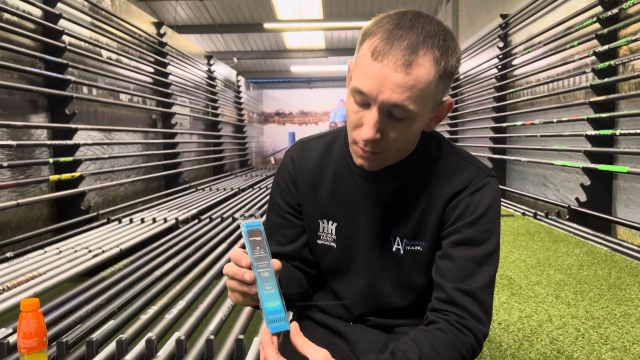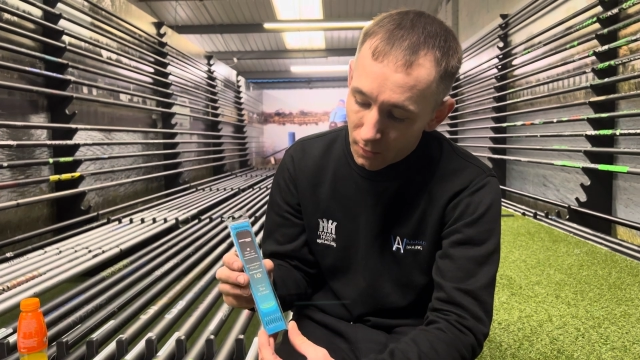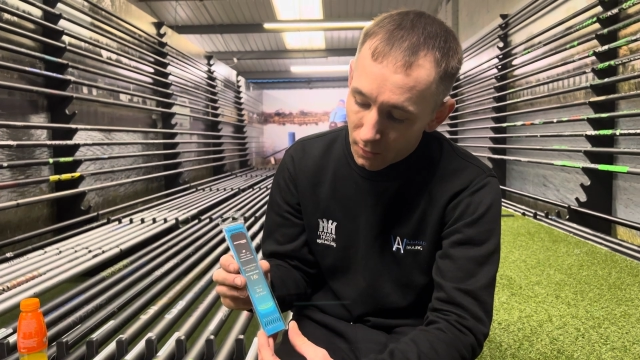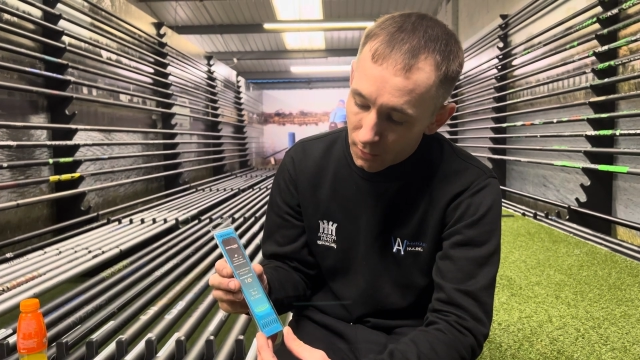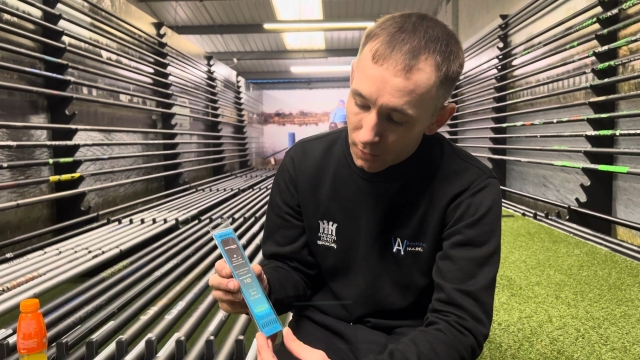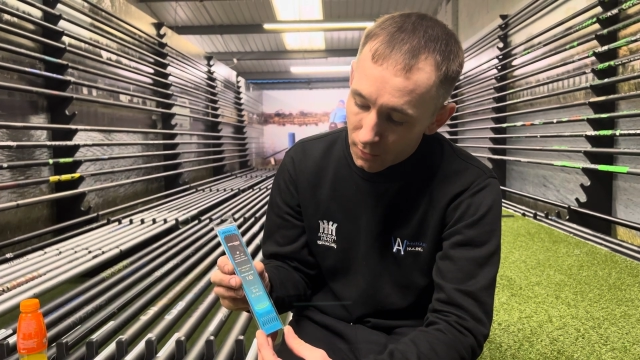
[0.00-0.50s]

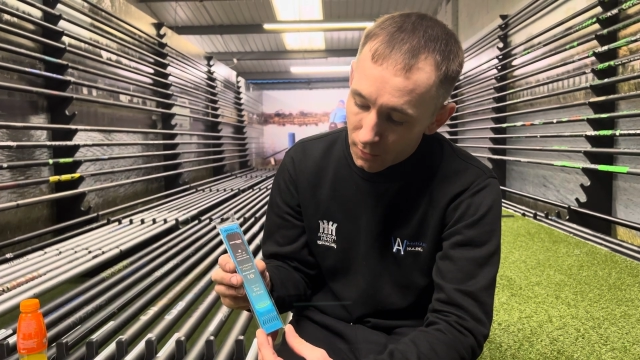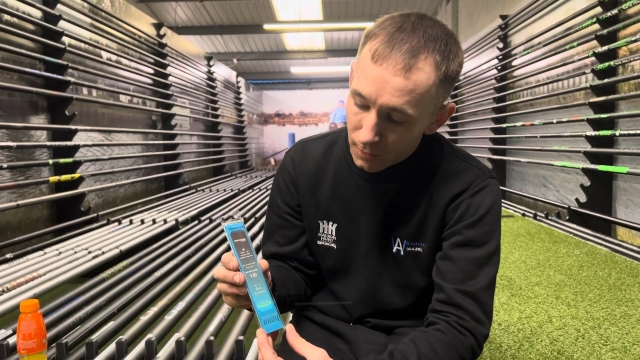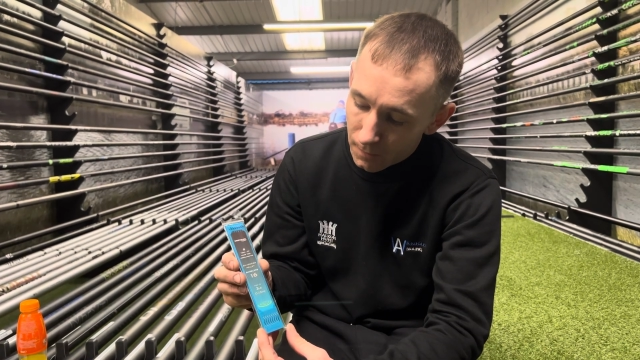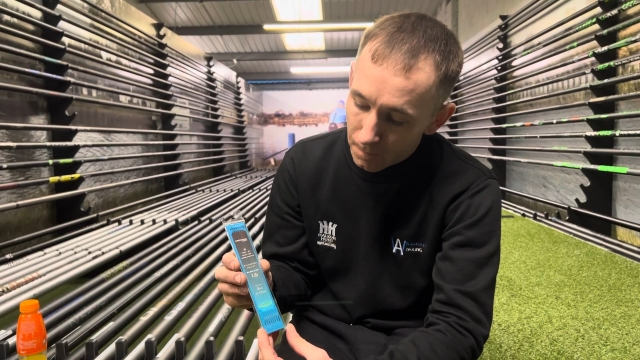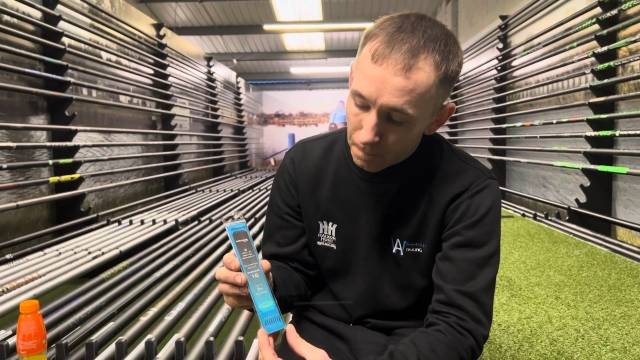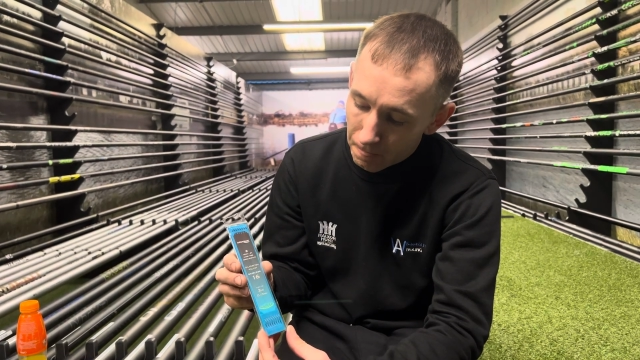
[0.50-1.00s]

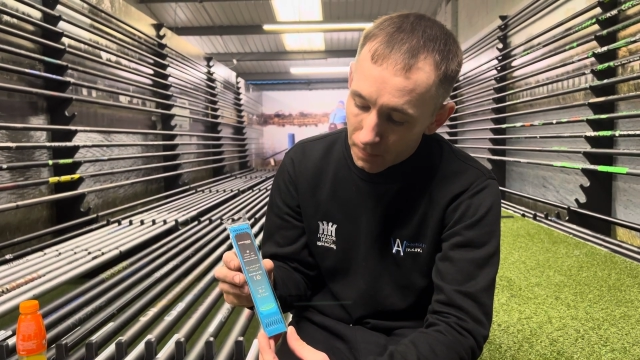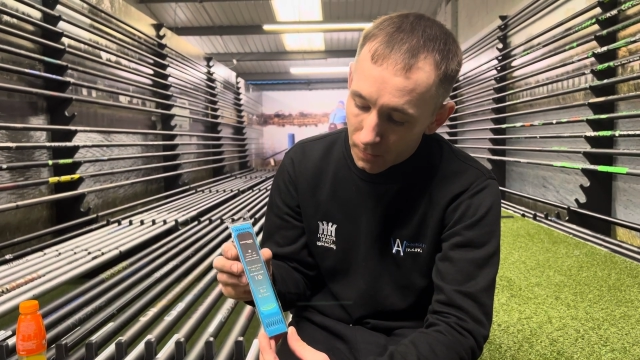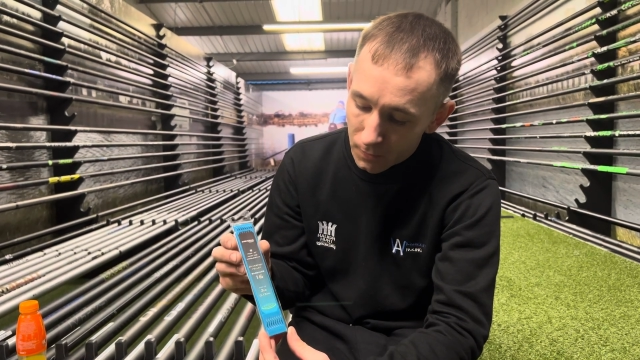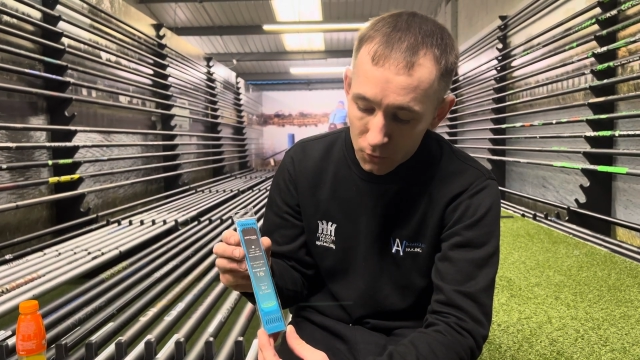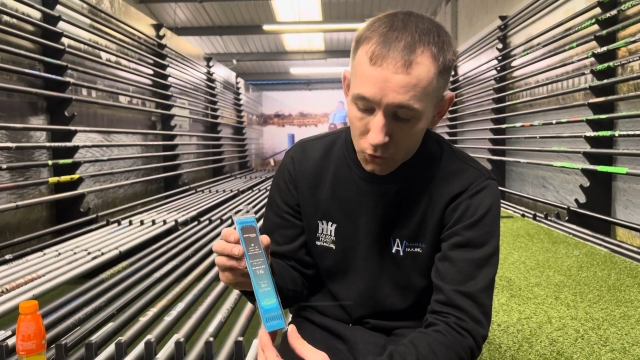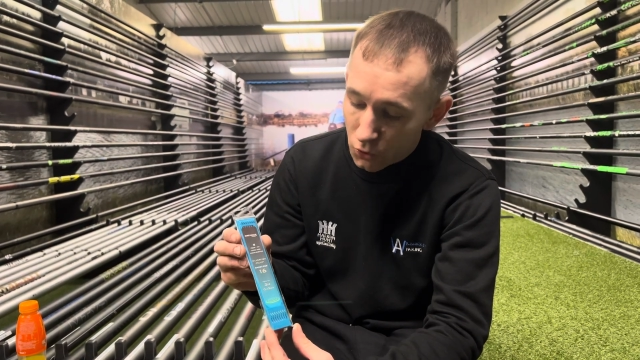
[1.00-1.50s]
And
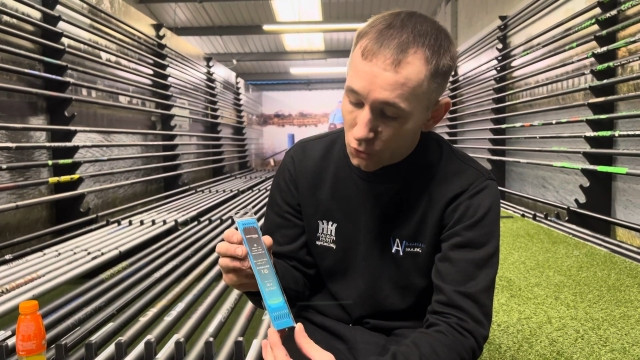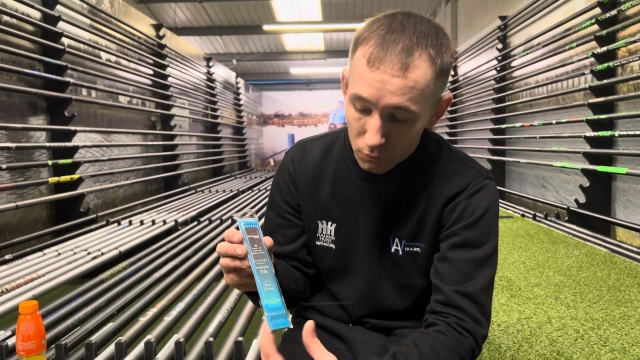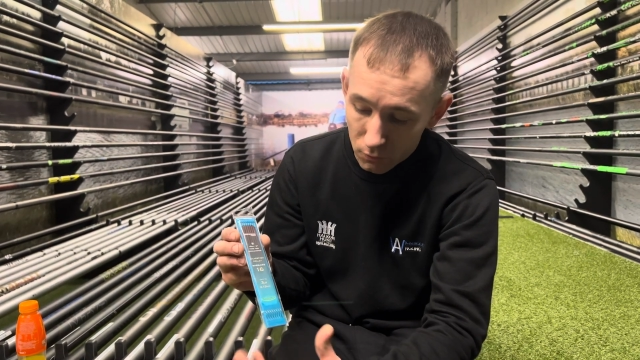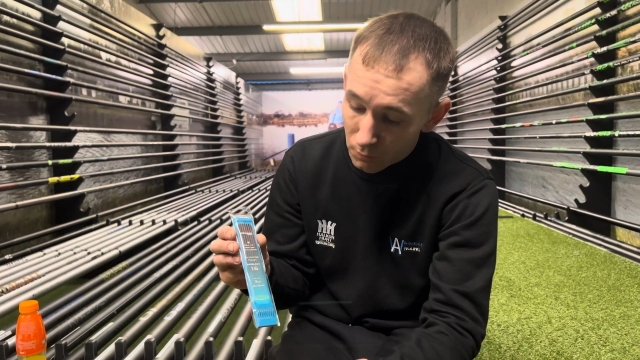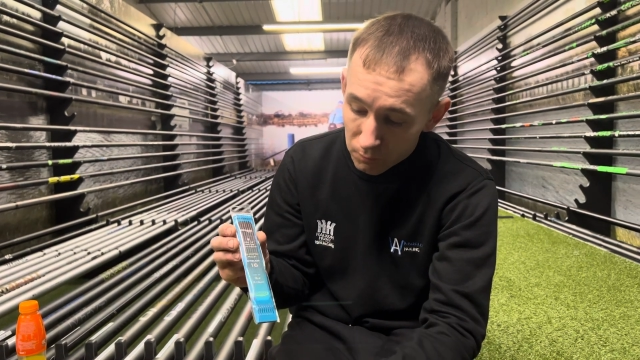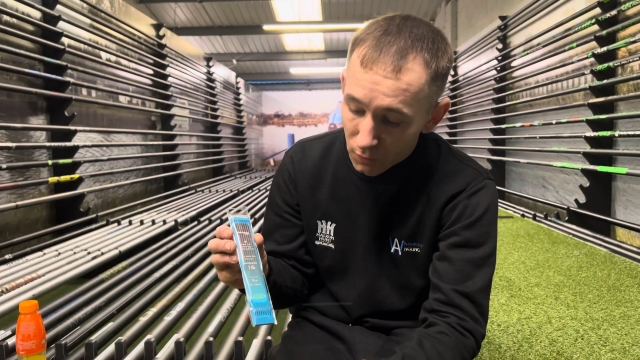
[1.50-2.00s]

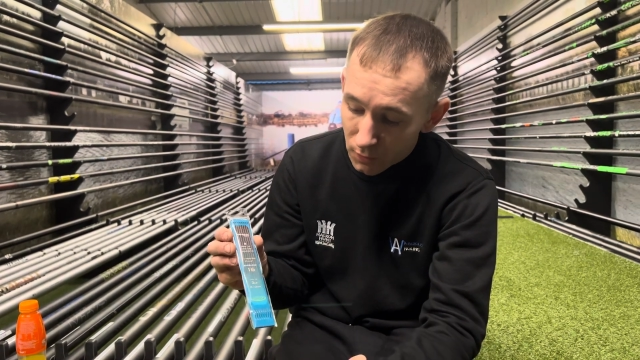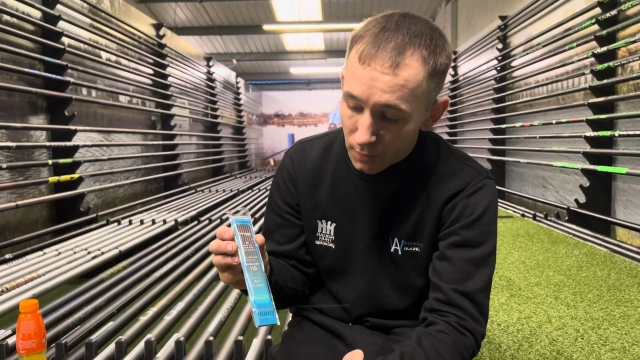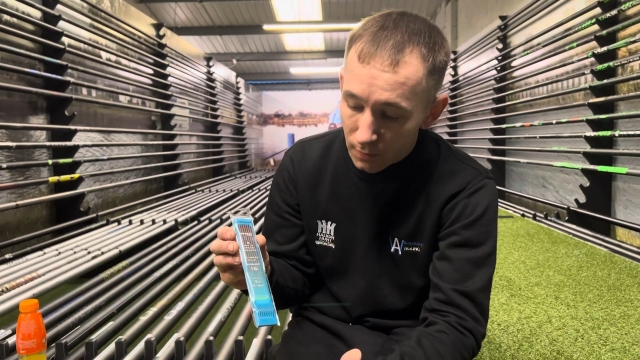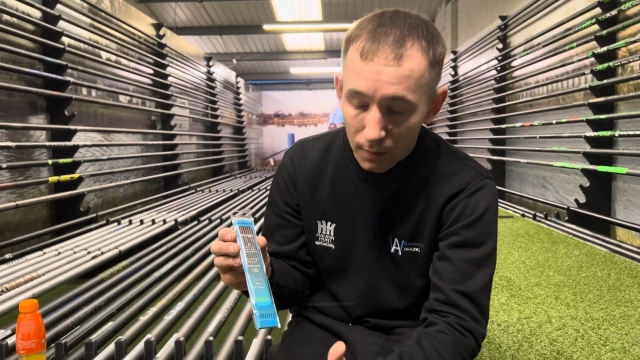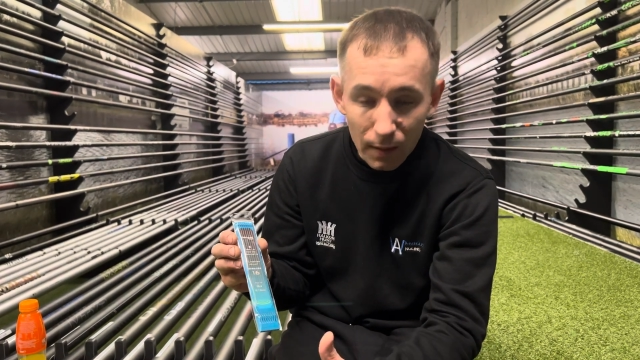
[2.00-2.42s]
they're brilliant,